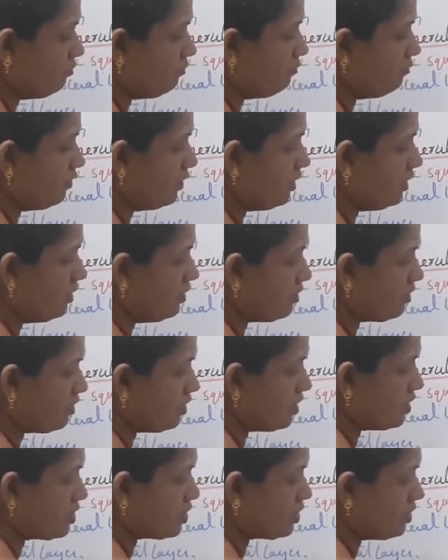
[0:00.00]

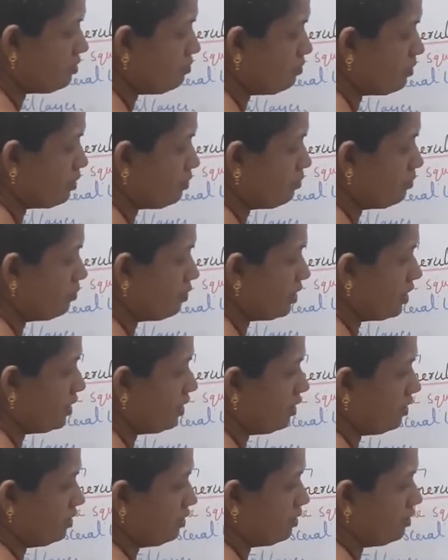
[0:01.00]
filtration
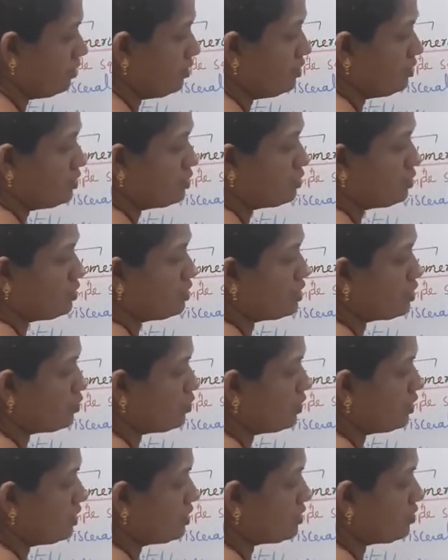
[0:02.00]
membrane. So this
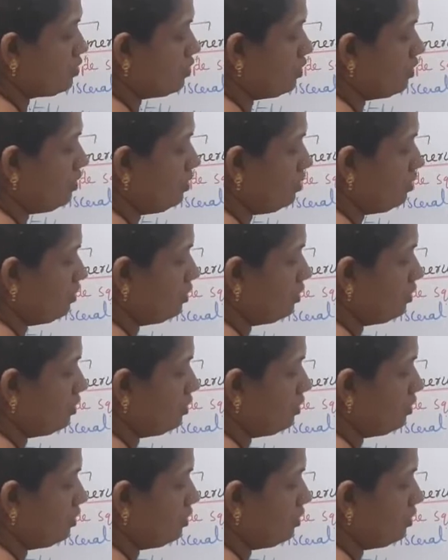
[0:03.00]
one is called